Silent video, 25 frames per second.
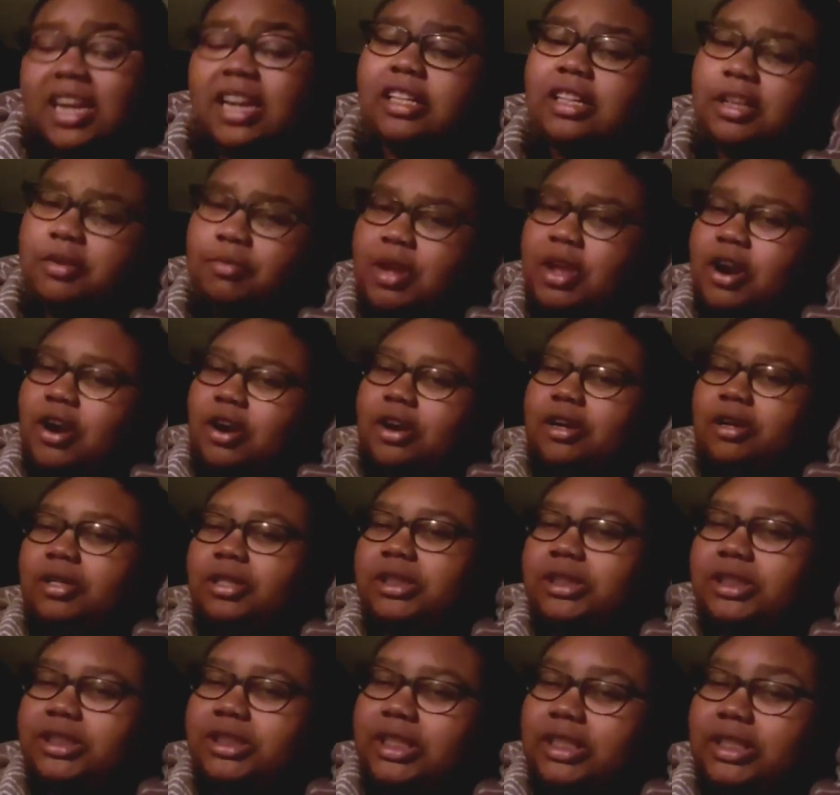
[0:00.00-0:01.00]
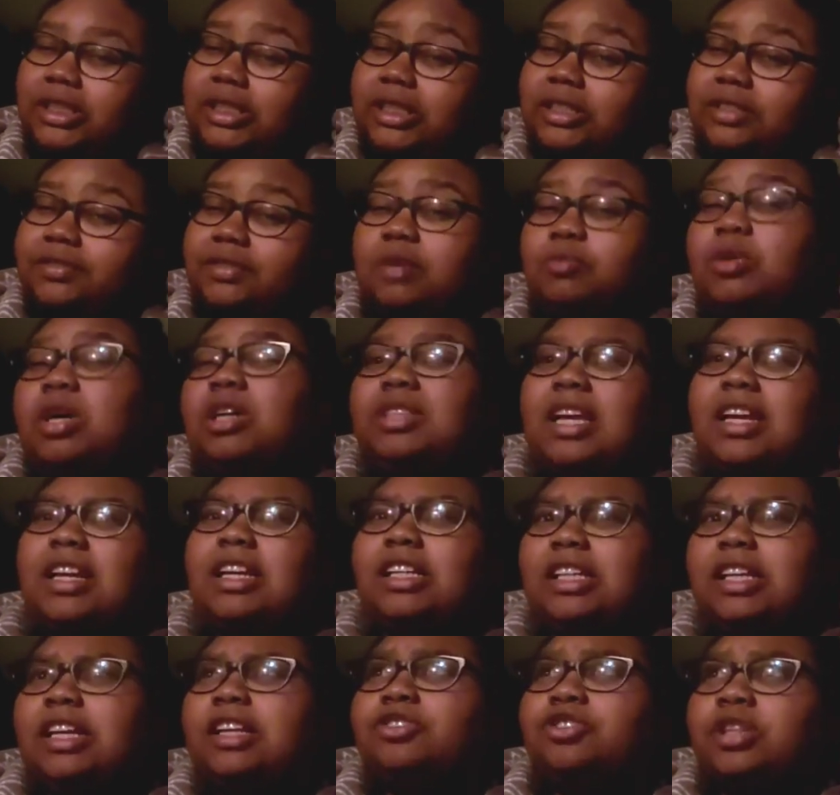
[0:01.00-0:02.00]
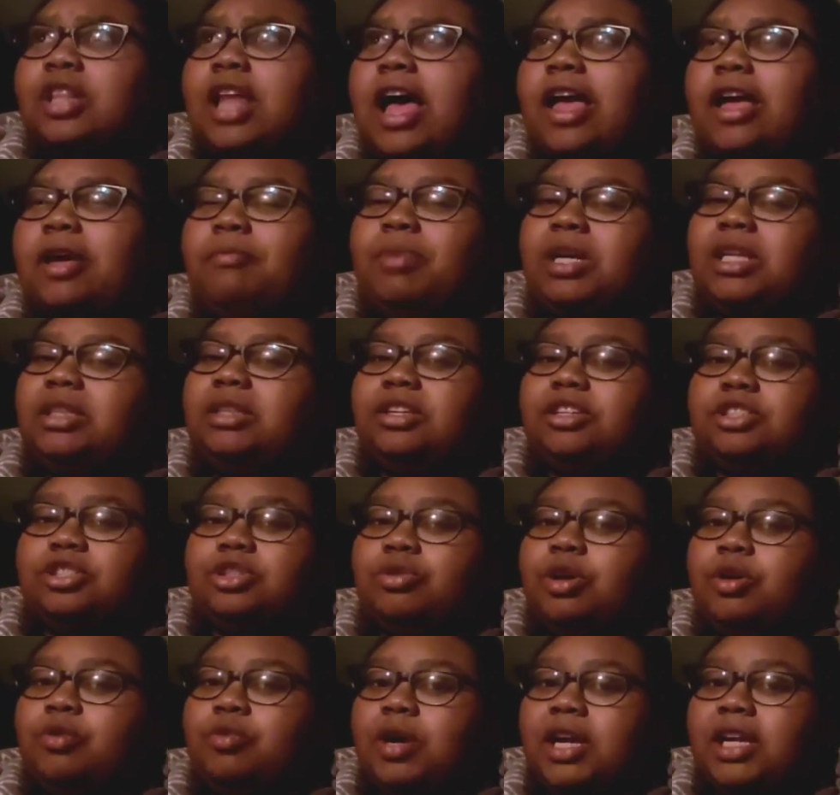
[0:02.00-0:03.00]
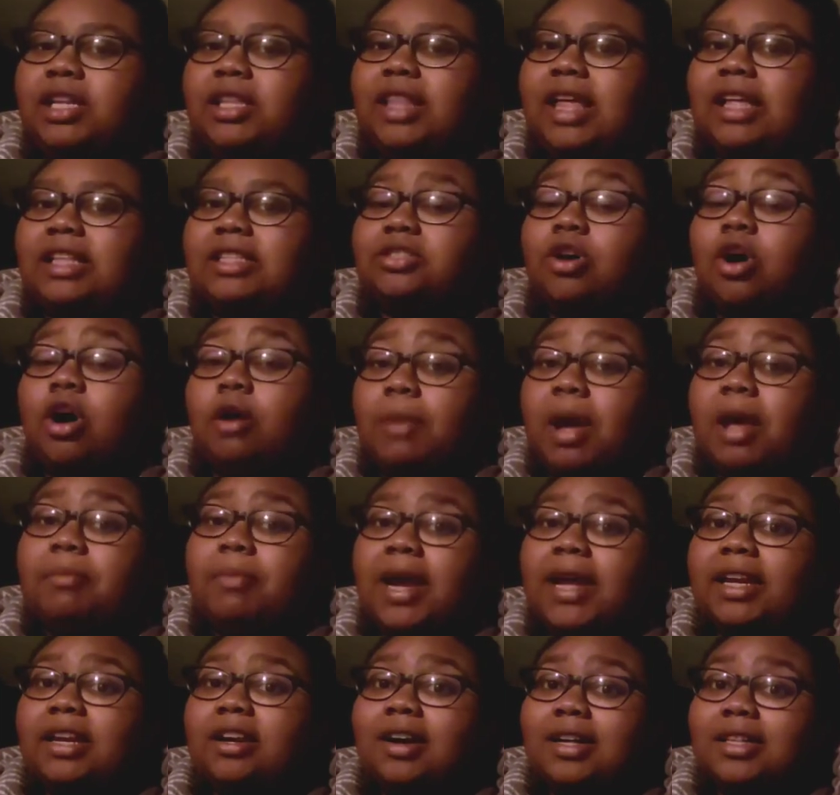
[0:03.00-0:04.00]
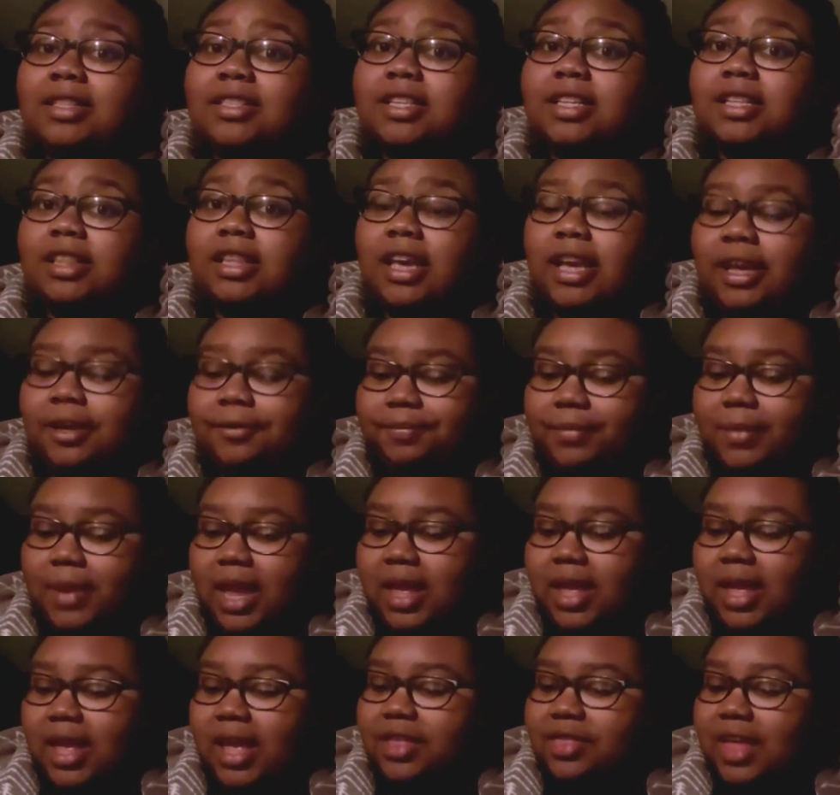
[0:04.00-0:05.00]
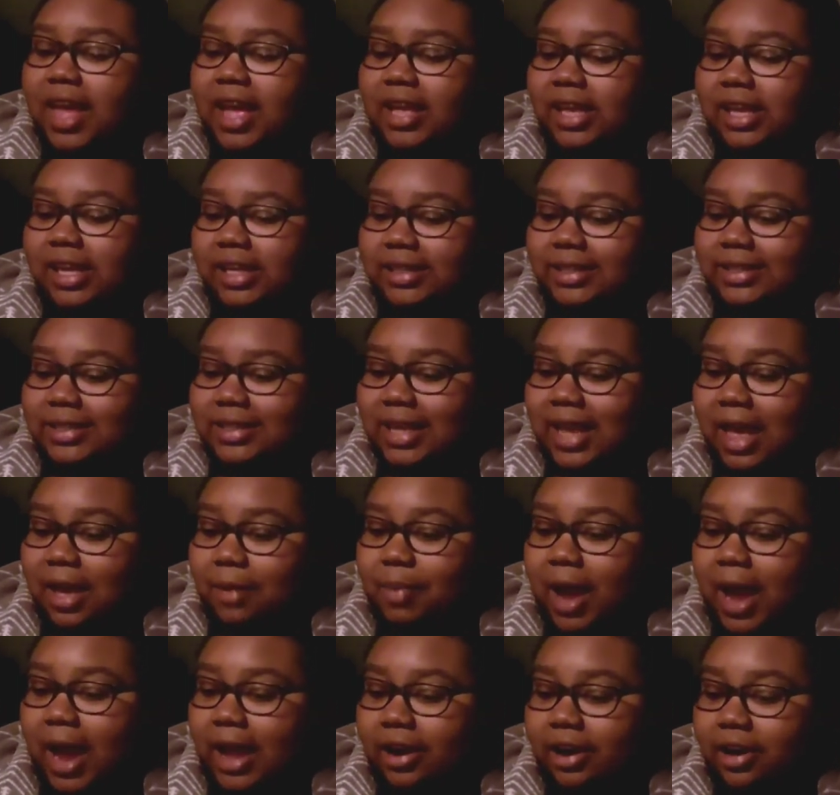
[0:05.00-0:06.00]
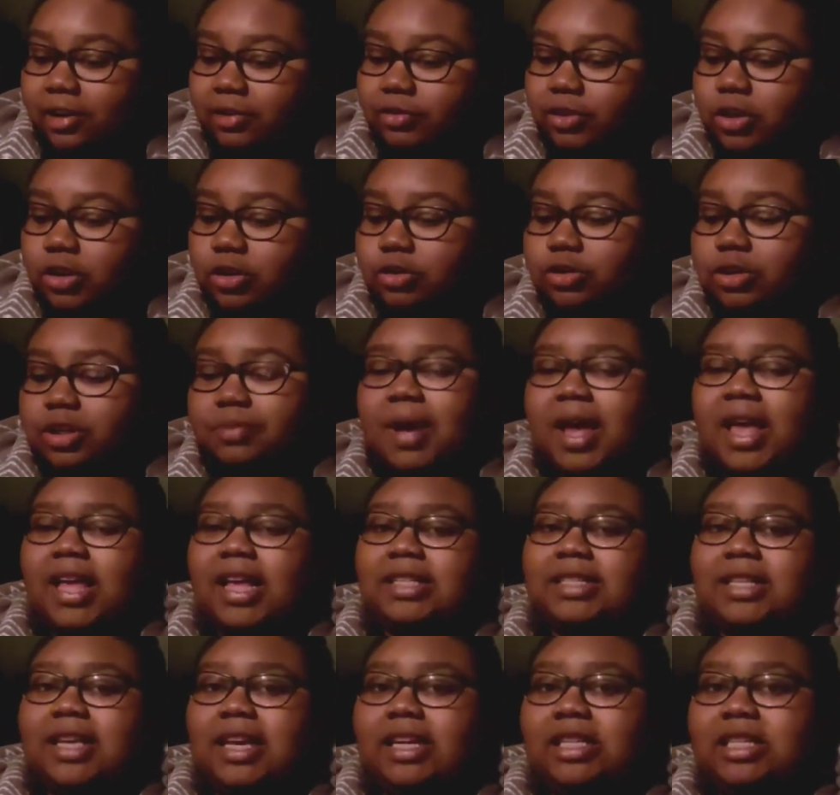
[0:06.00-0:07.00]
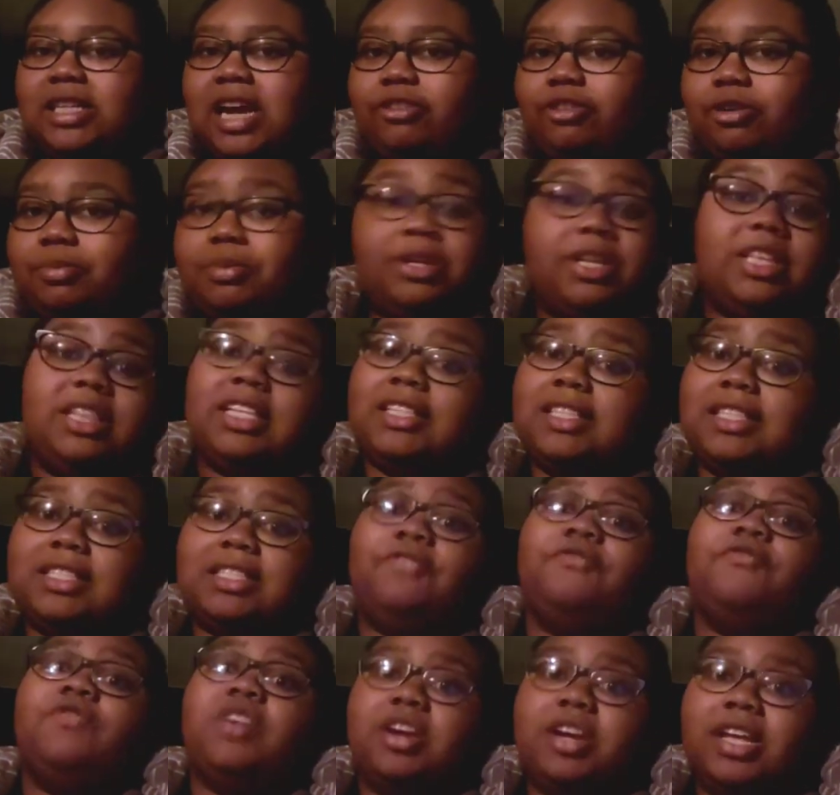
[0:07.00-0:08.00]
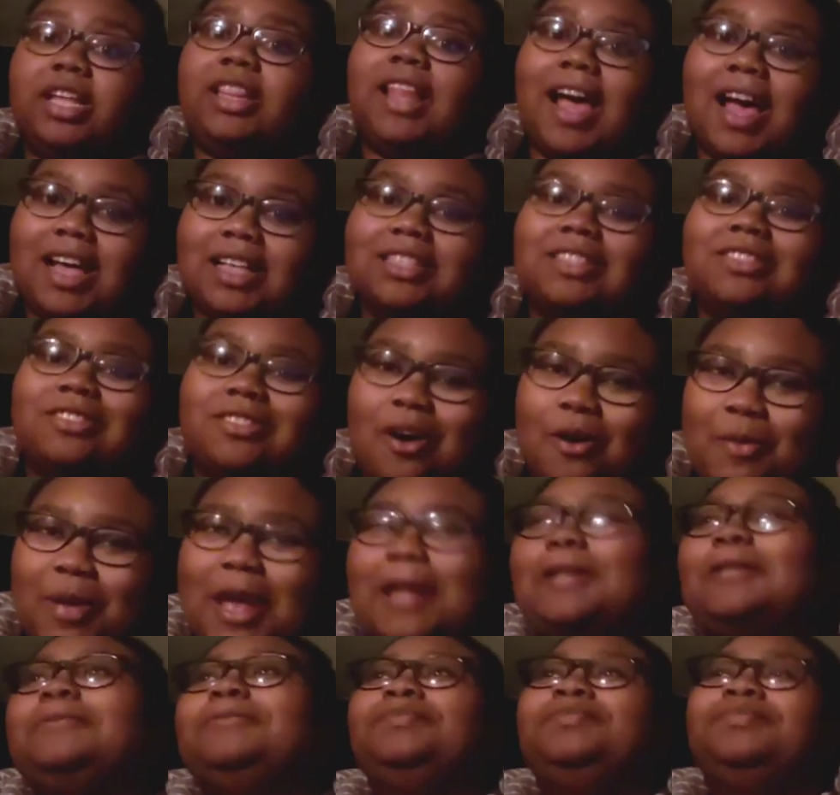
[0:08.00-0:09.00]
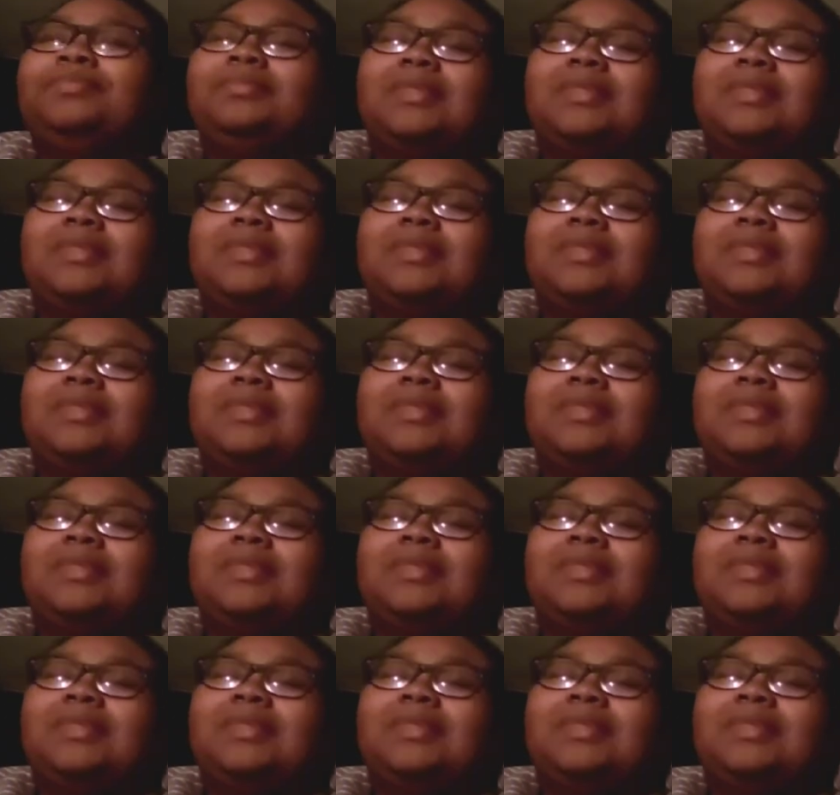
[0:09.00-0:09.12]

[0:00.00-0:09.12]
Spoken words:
Technically we are in the second half. Well, technically in July, but there's only one that's on my mind constantly, and that is Empire of Gold by S.A. Chakraborty. This is the very last installment